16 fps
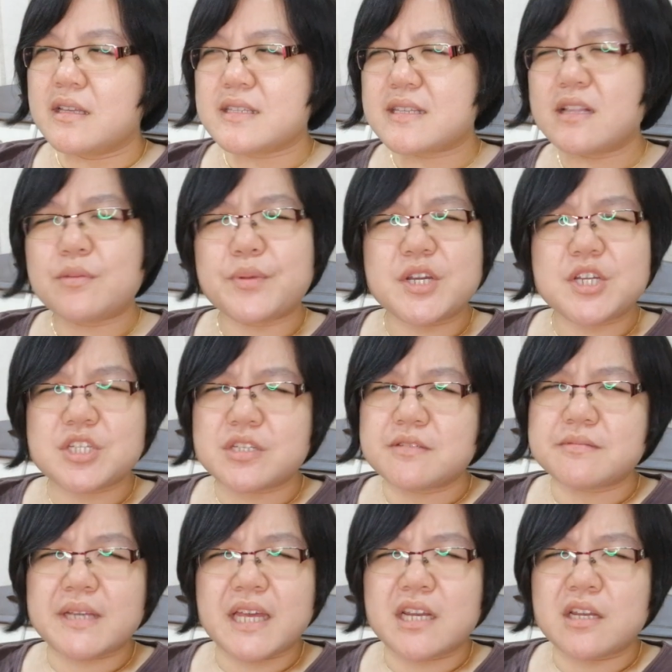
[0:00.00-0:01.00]

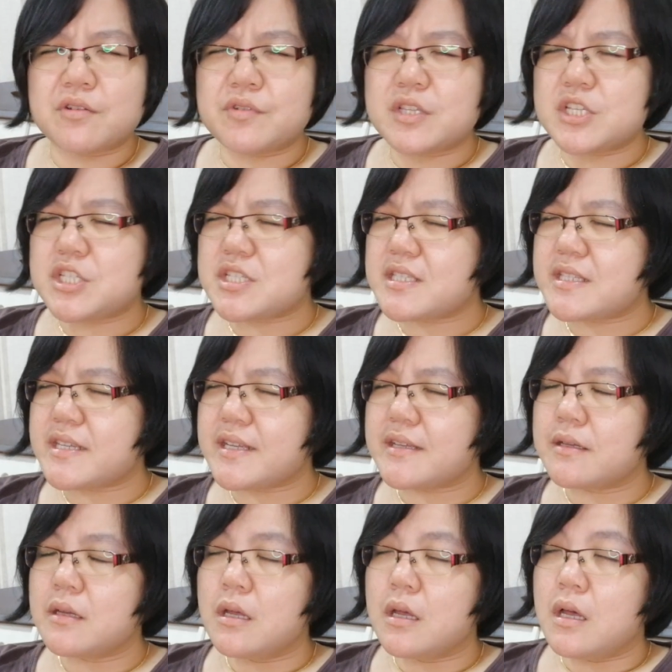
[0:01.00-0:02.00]
celebration kind of religious
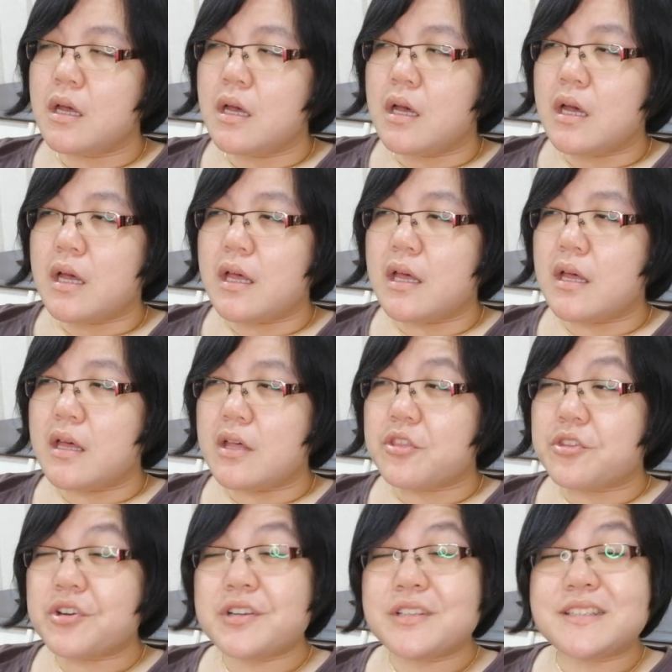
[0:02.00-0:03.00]
thing.
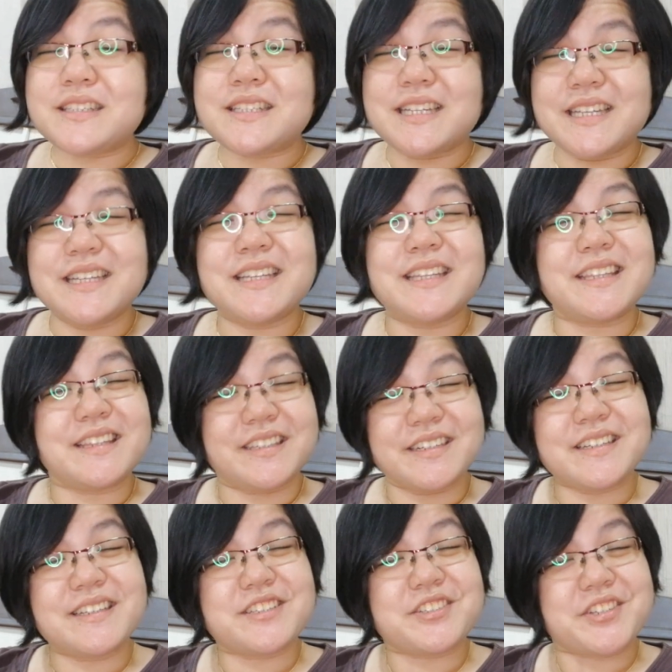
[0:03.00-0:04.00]

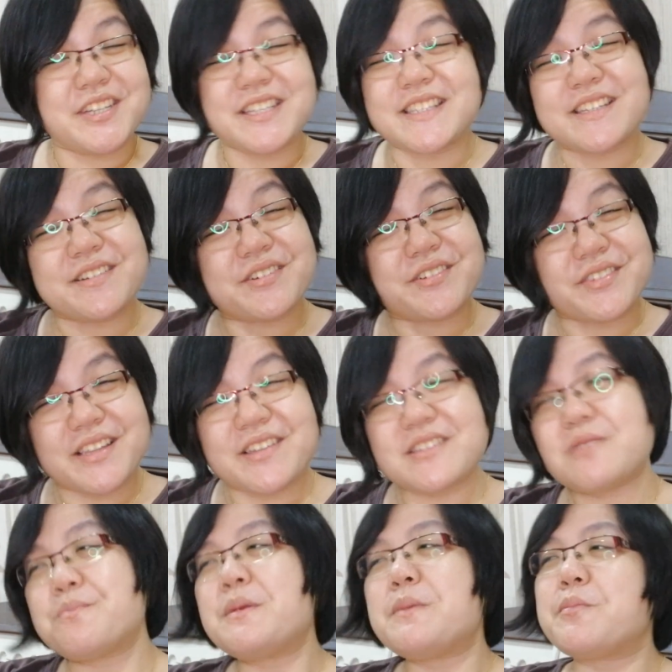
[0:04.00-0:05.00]

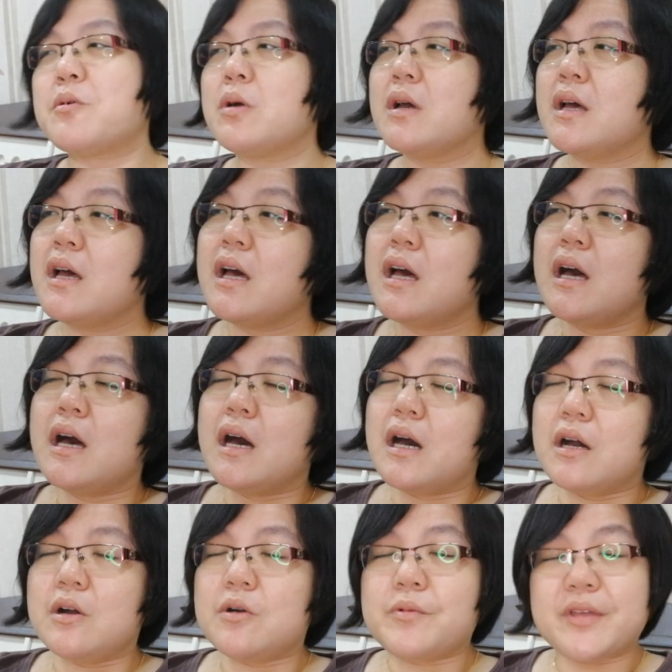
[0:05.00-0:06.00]
30,000 people
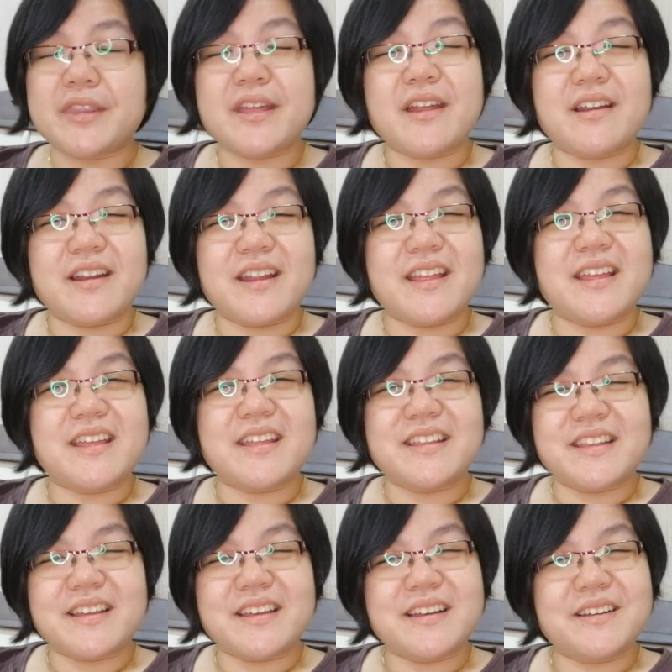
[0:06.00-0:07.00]
were there,
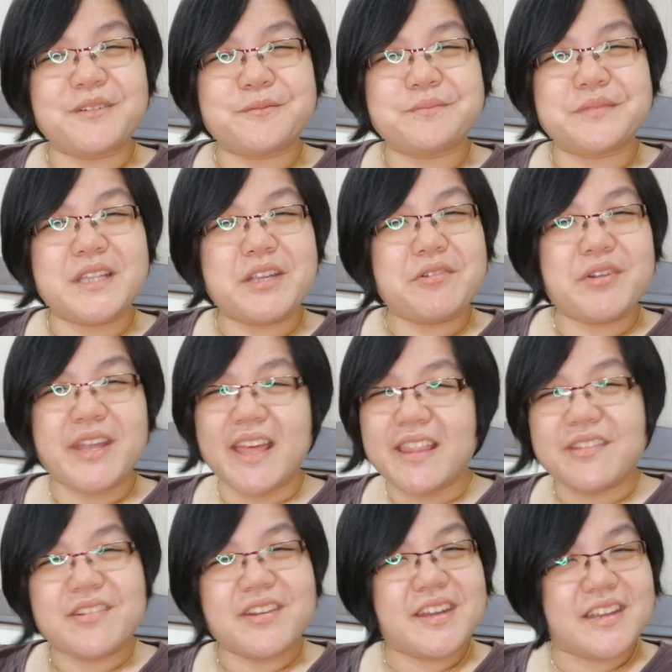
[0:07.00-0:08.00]
and they were
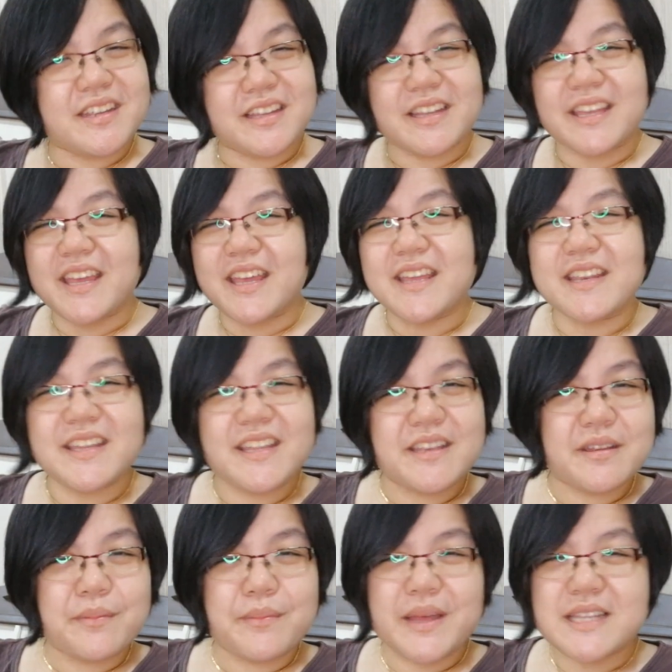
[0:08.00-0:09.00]
gathering again
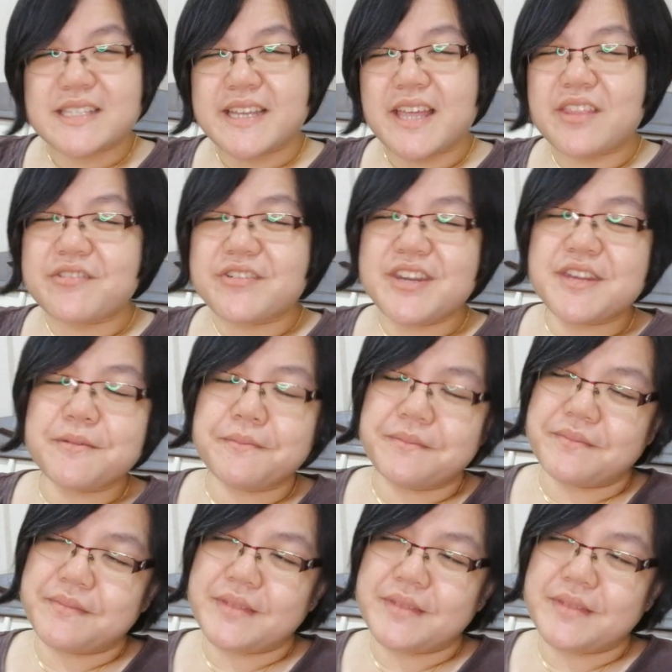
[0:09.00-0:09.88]
in a mass gathering.